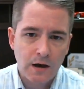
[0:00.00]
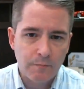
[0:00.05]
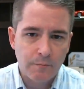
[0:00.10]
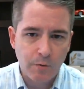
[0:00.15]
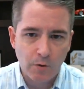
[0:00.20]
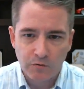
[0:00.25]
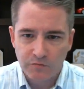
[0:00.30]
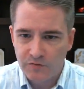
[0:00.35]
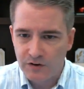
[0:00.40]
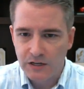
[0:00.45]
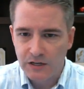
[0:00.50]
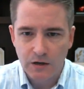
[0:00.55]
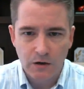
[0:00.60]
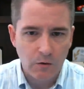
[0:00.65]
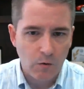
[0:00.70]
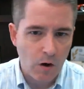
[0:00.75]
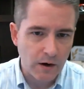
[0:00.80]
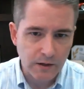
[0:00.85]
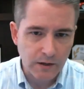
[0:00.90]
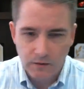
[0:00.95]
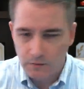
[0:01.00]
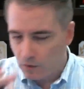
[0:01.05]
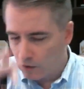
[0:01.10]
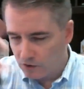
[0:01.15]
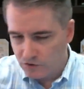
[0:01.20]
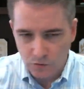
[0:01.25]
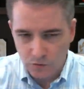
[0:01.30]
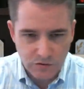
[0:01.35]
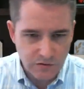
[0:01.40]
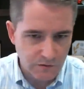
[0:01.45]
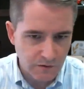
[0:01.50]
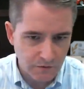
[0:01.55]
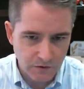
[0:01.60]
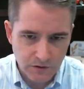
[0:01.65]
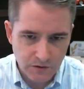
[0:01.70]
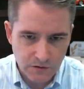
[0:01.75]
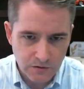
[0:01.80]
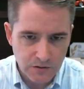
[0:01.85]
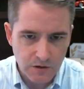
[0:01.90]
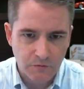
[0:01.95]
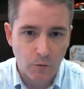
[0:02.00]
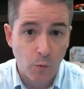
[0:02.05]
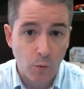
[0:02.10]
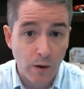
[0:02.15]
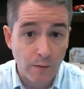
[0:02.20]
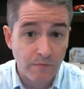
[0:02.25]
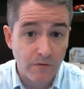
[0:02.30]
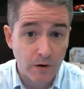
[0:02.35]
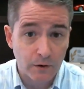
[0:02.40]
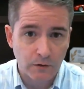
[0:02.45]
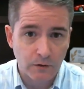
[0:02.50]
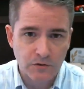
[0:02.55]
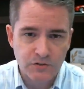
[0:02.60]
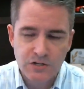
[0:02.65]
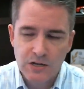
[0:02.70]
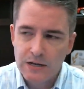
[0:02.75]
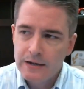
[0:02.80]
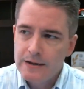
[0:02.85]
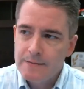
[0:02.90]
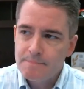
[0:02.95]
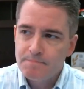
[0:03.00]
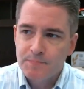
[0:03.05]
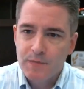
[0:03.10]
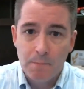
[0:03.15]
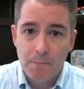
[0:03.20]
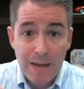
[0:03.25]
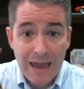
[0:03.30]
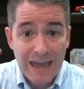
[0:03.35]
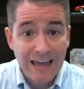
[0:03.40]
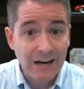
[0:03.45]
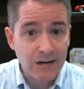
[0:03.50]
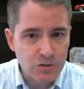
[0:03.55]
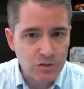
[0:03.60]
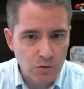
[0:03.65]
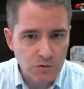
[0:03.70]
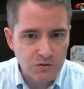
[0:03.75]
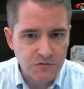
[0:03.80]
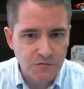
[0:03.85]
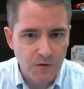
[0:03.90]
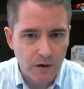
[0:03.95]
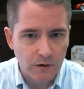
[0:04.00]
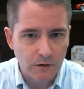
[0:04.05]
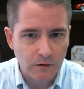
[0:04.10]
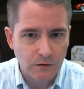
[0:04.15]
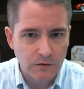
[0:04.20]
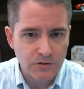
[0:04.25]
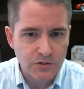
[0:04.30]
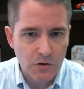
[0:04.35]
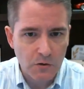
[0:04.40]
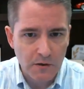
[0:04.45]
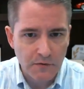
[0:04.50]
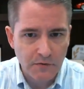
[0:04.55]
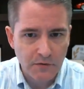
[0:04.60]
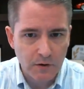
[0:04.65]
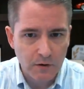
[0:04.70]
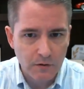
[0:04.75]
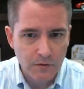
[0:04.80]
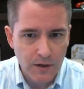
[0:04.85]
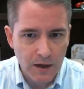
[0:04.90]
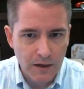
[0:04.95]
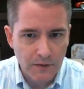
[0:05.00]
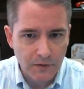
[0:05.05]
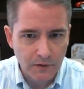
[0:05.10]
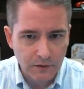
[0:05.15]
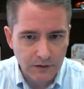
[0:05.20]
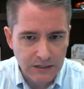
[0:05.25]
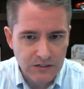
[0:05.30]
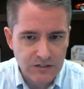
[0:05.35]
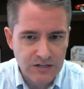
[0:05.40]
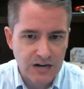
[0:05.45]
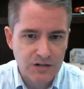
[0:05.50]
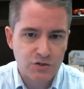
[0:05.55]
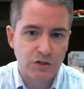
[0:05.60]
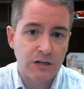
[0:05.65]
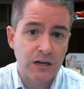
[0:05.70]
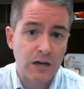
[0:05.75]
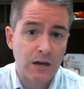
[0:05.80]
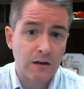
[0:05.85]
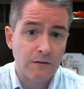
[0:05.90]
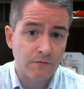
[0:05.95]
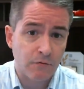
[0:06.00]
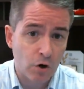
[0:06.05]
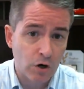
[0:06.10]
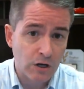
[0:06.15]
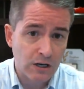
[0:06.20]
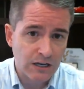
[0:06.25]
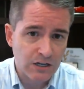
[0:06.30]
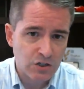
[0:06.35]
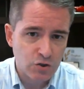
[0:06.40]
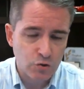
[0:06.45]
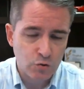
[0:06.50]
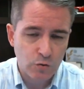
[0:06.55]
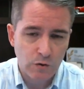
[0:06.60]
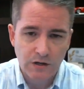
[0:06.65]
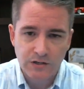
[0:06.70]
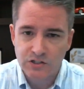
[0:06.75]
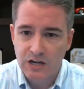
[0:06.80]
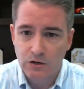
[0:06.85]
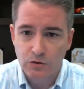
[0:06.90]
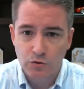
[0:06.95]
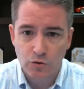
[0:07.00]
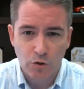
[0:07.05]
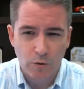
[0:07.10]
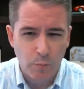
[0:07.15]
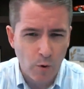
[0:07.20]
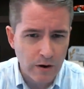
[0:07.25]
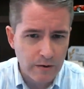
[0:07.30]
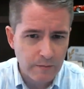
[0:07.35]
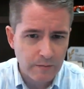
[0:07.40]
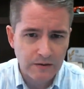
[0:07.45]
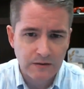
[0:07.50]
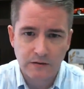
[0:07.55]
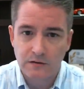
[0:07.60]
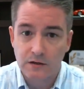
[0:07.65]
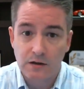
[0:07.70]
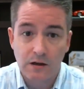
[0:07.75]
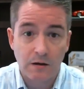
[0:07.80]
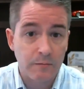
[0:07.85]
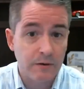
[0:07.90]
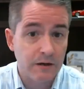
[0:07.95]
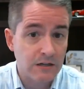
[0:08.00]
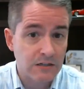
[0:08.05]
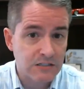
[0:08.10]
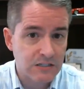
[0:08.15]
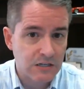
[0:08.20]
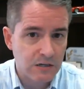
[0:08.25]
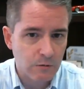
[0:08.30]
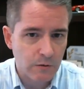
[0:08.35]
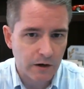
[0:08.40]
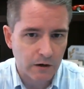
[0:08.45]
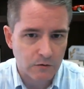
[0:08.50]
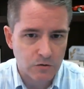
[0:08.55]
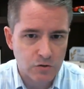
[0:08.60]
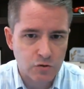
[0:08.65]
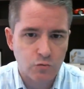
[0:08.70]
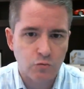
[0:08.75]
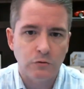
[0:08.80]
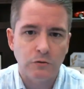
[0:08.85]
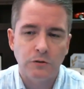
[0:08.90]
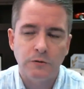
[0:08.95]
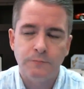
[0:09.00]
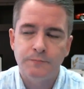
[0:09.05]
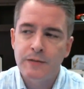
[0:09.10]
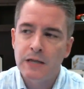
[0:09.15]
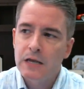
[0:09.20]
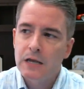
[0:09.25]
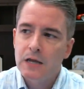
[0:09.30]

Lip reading: both video, audio, all sorts of different web funnels. Manage those funnels so that the leads actually get converted into a scheduled appointment to come in and see you at your school.